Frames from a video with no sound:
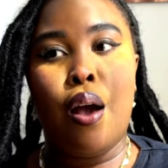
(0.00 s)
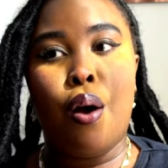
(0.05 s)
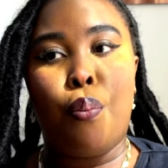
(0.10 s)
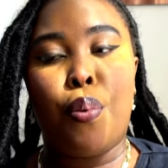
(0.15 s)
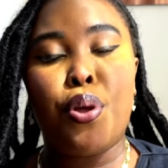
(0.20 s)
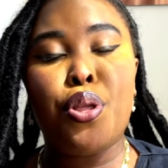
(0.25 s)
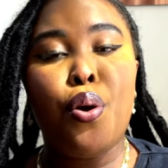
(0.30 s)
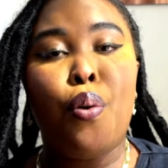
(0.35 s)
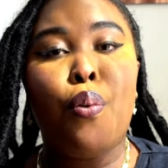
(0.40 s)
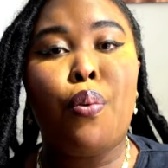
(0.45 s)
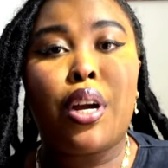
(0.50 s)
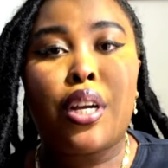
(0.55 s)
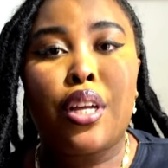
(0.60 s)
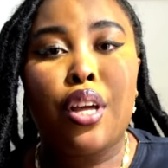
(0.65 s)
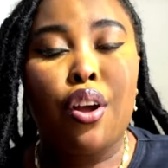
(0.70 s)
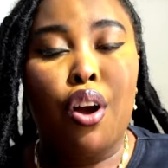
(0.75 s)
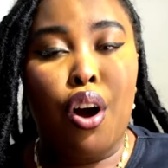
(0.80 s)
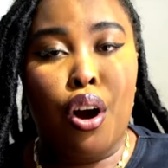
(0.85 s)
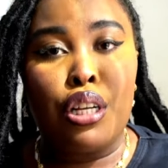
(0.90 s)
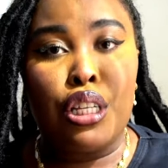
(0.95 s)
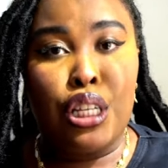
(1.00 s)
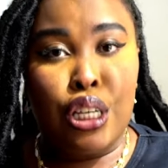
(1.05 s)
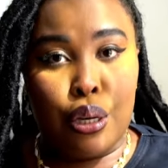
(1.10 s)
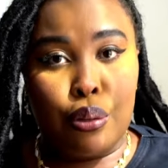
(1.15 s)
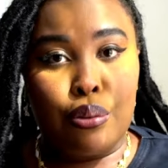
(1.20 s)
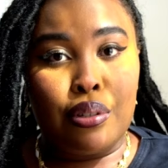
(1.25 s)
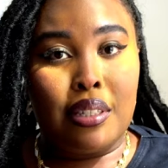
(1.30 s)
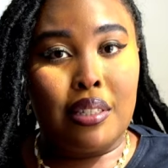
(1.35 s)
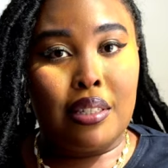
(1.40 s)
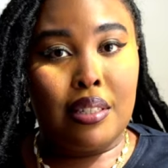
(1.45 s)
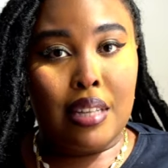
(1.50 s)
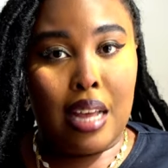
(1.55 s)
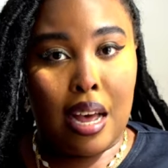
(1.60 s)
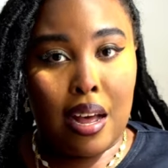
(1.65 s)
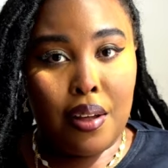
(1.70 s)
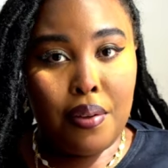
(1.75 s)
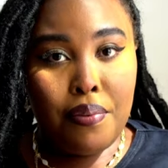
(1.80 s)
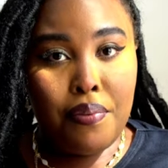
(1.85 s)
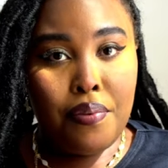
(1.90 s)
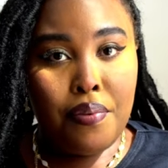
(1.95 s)
when you're working on
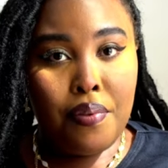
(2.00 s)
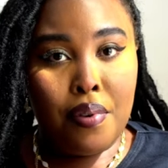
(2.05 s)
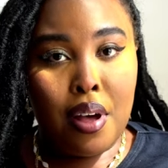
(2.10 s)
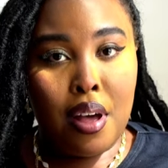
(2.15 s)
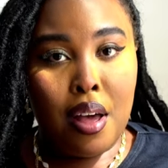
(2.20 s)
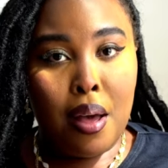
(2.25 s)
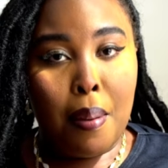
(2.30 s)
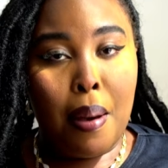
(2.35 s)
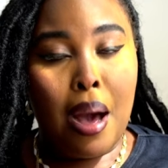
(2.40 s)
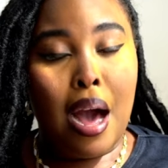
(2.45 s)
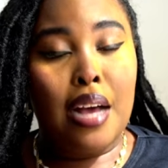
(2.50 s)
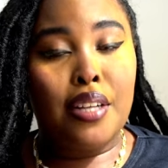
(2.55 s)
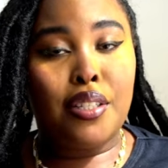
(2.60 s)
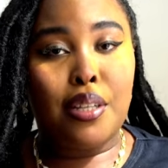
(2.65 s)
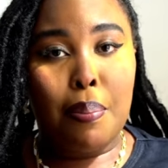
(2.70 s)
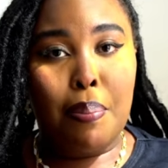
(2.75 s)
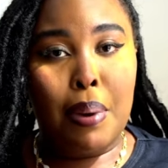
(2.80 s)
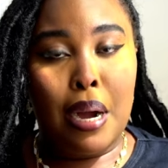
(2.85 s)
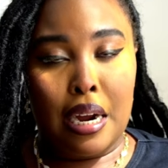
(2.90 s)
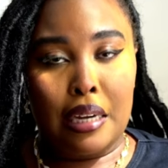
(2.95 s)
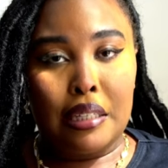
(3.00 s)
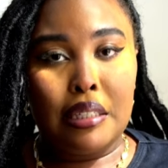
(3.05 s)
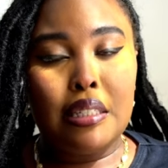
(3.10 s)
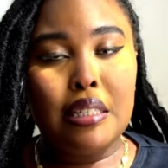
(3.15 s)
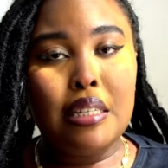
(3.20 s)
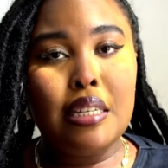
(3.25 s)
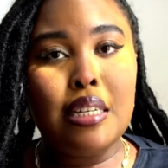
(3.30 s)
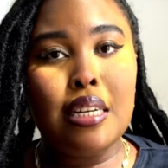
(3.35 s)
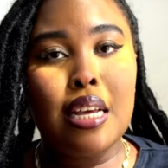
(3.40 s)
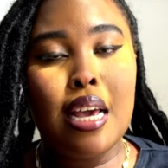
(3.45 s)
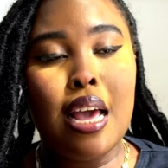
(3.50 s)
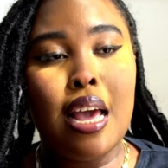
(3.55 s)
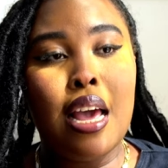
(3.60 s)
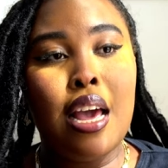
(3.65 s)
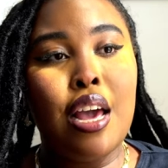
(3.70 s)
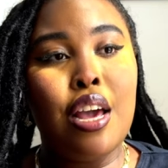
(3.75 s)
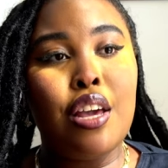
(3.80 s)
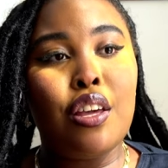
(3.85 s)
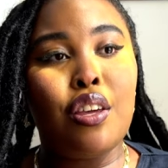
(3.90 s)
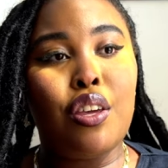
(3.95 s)
yourself as a person,
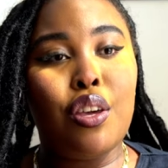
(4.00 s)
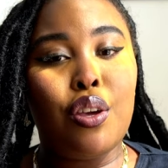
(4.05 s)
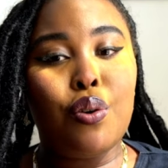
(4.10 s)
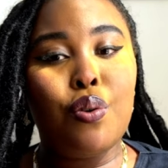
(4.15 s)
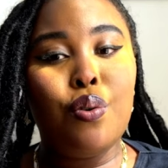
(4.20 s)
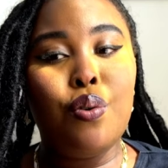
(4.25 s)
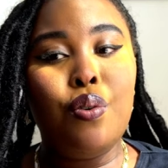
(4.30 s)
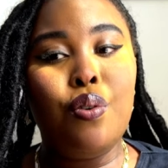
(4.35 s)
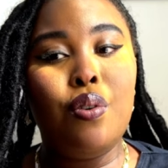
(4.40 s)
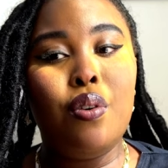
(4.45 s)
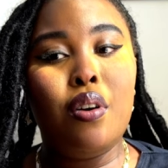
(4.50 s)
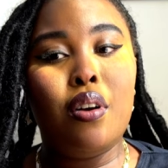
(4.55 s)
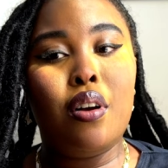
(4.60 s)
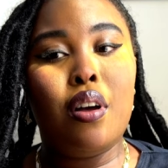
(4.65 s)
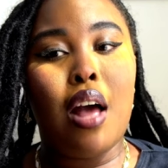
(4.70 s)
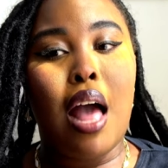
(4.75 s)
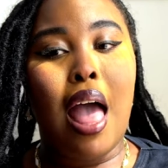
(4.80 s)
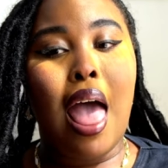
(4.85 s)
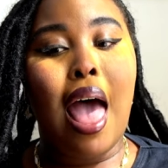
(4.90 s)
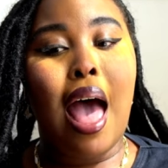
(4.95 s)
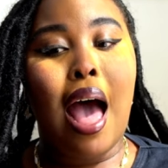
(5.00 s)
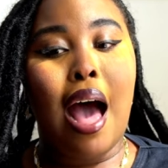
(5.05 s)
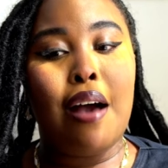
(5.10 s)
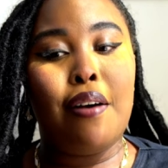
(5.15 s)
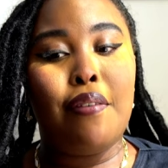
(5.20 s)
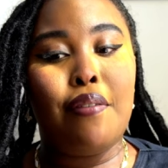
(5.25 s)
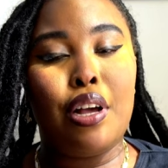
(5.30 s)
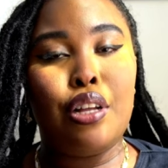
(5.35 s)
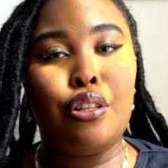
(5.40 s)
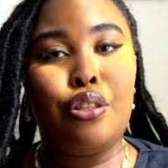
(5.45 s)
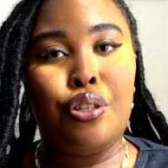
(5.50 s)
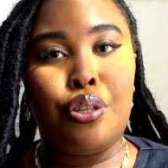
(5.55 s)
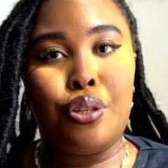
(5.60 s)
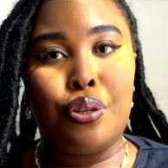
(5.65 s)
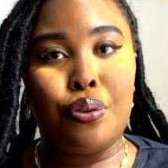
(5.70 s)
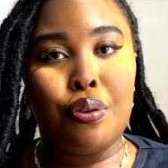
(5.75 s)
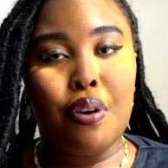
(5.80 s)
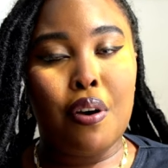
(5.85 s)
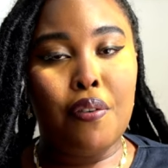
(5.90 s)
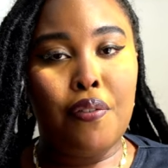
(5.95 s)
you have
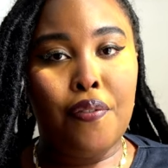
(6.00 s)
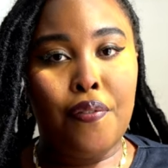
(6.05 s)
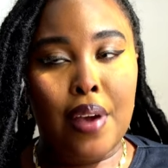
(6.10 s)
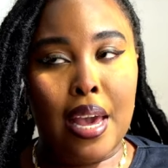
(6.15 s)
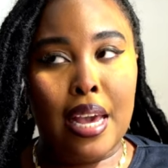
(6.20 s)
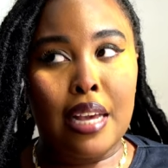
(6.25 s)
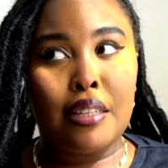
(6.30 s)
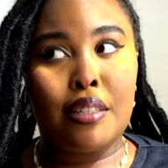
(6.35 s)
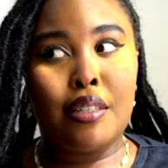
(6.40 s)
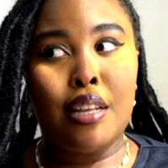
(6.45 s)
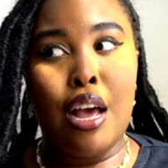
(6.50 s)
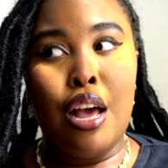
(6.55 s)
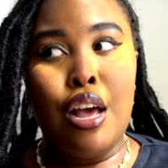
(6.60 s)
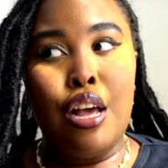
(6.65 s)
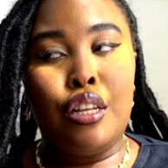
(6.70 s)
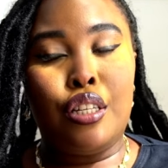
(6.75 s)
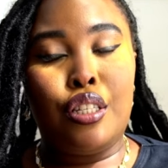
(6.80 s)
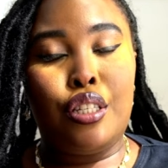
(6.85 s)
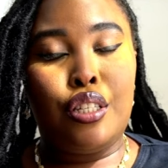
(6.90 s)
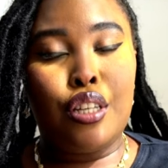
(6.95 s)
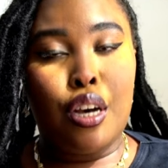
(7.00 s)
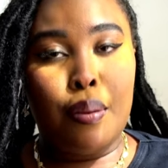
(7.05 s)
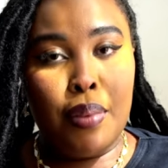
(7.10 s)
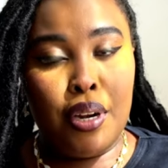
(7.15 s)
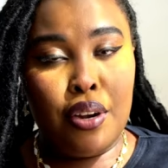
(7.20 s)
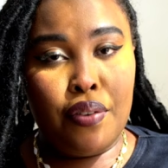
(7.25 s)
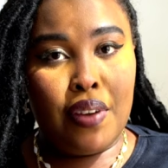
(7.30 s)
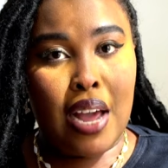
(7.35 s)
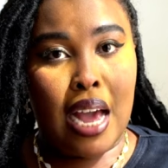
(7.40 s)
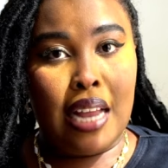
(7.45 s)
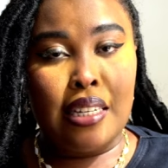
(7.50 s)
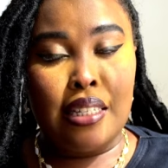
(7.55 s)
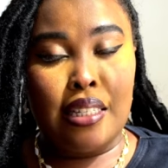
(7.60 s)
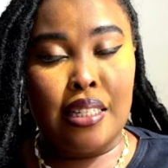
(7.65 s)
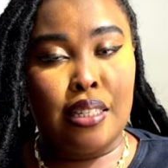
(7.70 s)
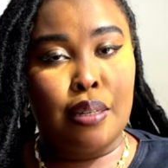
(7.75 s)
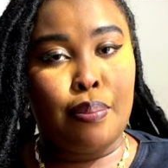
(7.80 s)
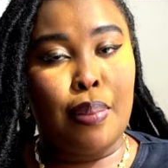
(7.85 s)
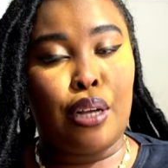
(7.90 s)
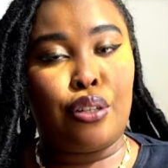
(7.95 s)
to face so many
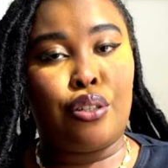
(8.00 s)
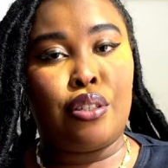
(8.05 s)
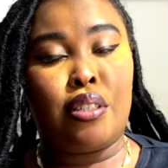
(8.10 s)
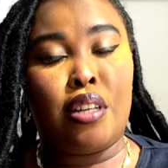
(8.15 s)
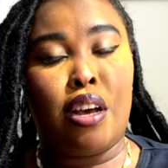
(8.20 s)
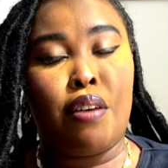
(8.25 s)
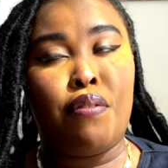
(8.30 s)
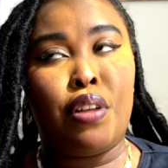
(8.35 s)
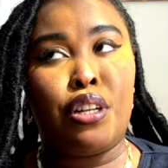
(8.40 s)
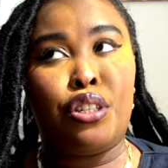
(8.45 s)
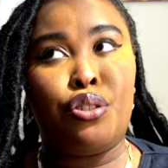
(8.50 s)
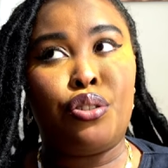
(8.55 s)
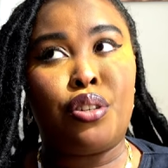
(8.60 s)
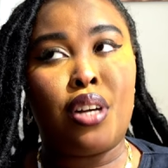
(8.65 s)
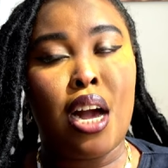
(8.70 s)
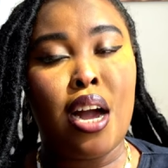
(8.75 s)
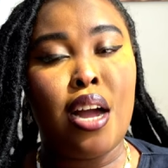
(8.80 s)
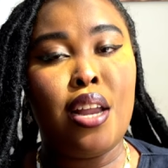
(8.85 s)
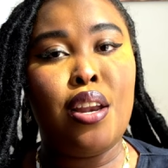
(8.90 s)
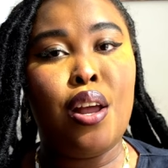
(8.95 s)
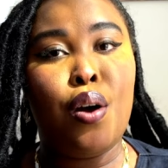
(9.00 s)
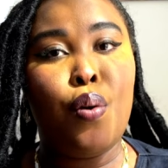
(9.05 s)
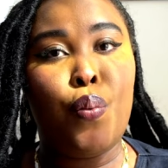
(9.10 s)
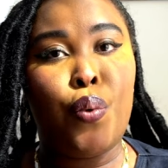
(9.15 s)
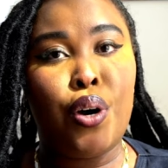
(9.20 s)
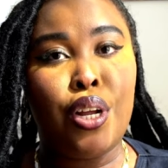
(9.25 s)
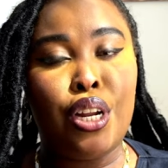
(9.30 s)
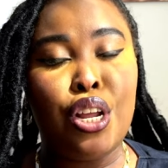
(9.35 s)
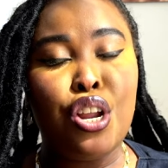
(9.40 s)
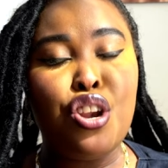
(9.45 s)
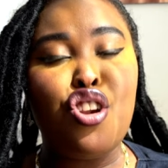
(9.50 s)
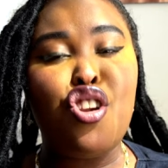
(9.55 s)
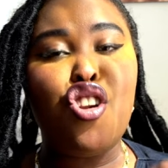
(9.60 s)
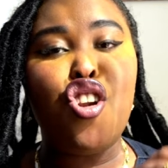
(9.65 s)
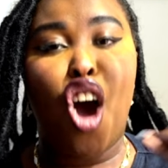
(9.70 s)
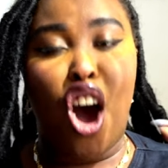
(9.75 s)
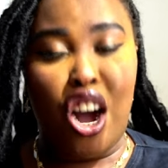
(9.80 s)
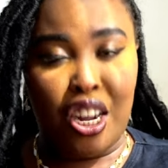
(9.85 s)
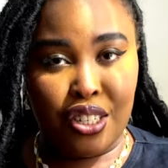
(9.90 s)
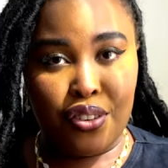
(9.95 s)
realities about yourself that you kind of want to
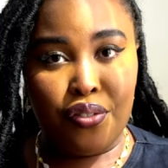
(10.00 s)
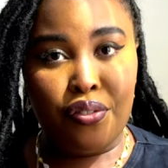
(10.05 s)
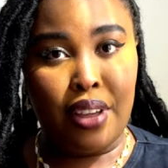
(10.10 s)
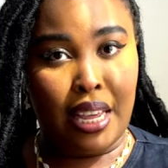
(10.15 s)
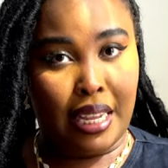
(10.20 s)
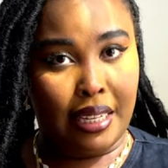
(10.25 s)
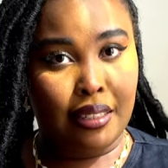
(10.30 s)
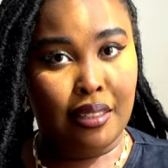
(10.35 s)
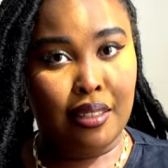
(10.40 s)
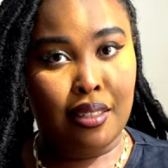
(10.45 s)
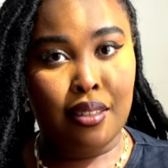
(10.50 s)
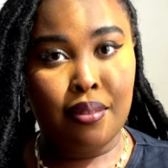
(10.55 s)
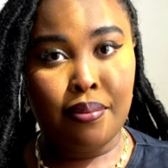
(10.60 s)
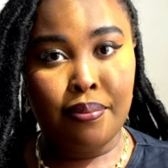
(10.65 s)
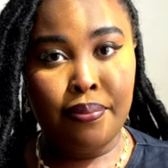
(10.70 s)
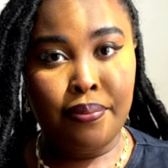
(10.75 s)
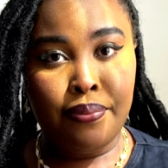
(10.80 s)
not face.